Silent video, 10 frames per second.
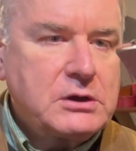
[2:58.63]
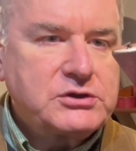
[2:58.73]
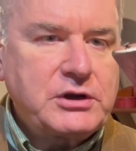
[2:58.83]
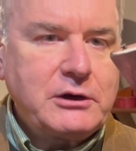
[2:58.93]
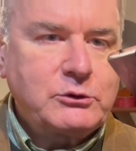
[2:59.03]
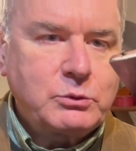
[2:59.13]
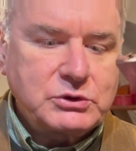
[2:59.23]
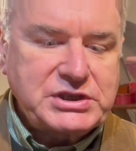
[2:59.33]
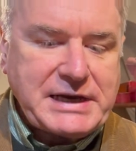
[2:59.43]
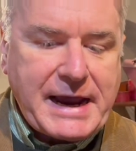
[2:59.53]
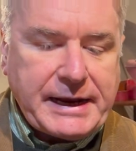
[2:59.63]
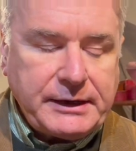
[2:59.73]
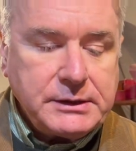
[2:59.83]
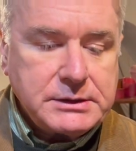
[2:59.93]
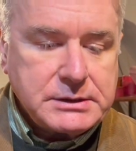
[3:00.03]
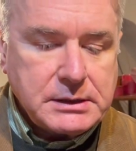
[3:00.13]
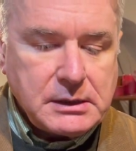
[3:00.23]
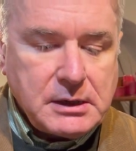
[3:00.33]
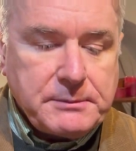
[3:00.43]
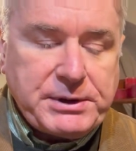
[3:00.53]
so it will stand,
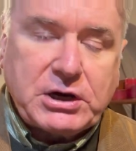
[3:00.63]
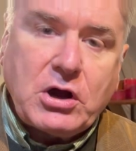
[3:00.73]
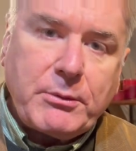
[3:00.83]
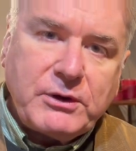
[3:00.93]
but a common